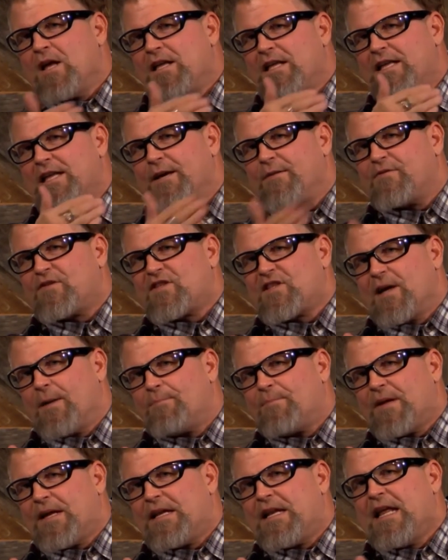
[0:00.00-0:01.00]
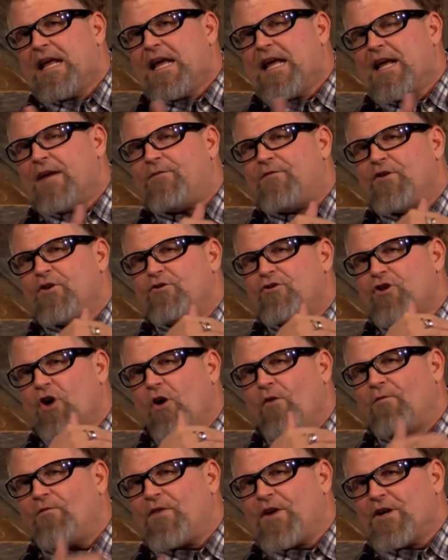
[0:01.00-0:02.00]
give something. If you
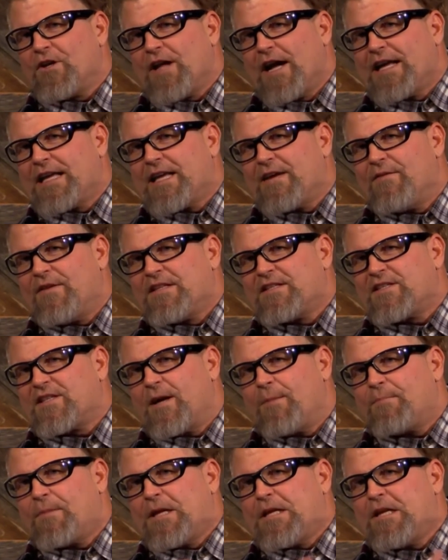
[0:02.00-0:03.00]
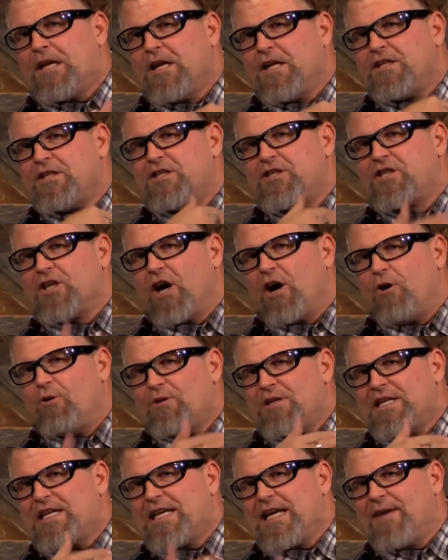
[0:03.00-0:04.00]
don't feel like giving something,
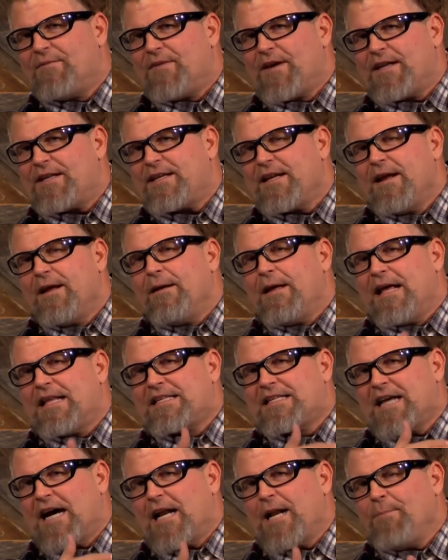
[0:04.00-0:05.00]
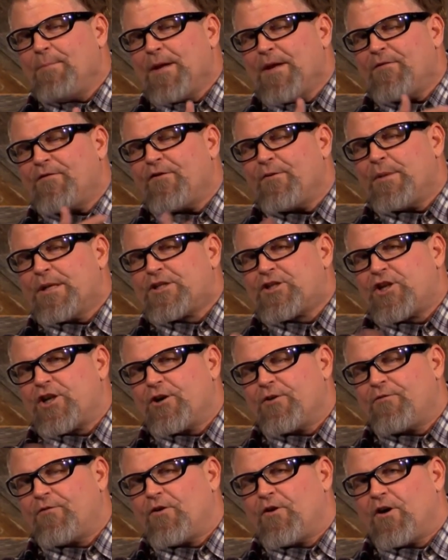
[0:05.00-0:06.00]
don't give it. It's got to be from a
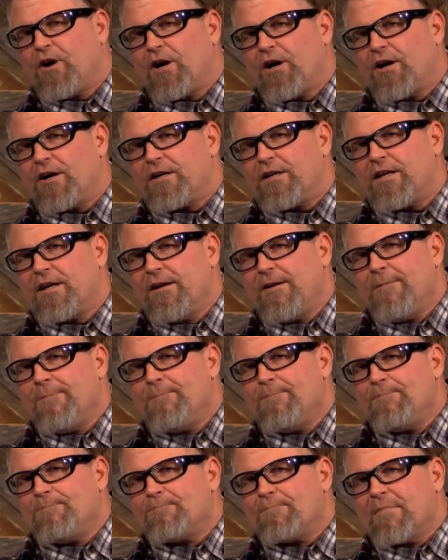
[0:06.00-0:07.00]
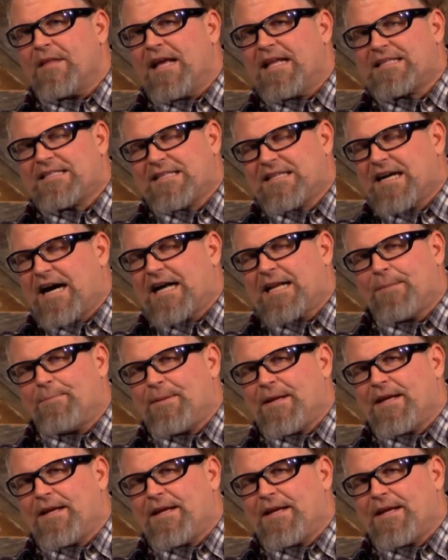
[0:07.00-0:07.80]
cheerful heart. It's got to be.